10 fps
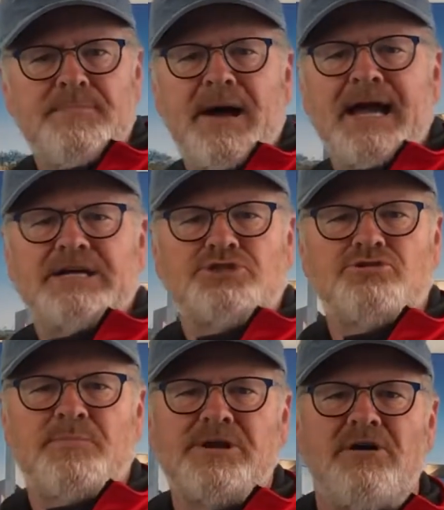the market's
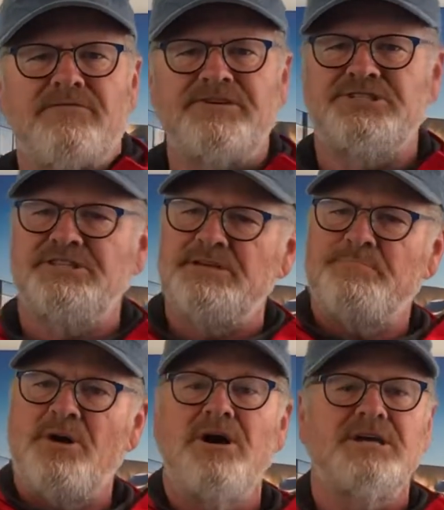dropping off? Is it the
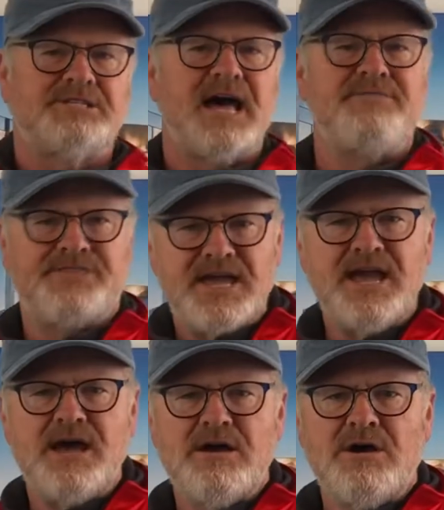buyers aren't
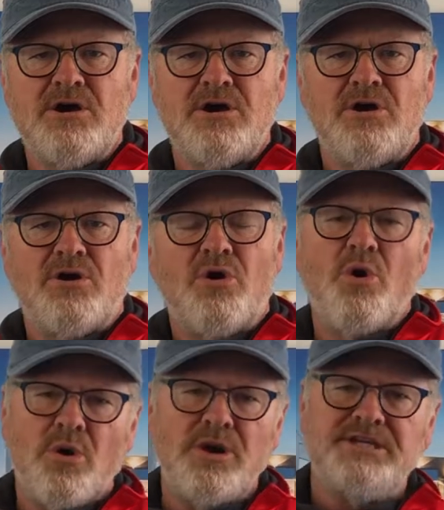there,
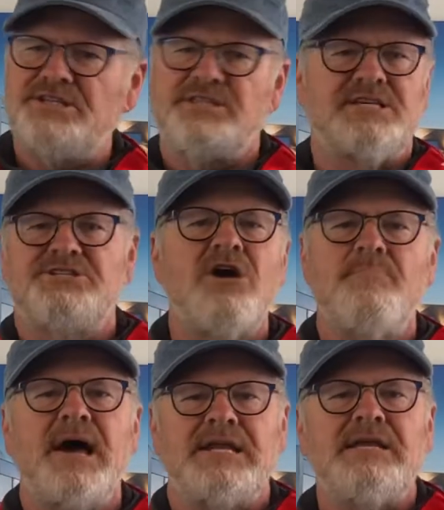or is it there's no
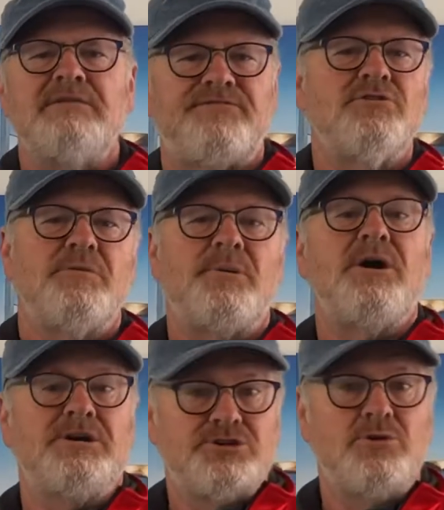money for the
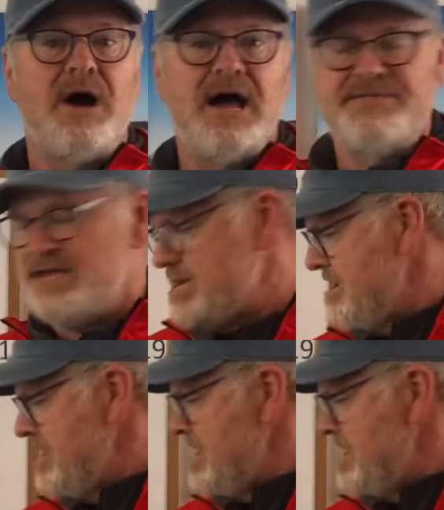buyers who are there?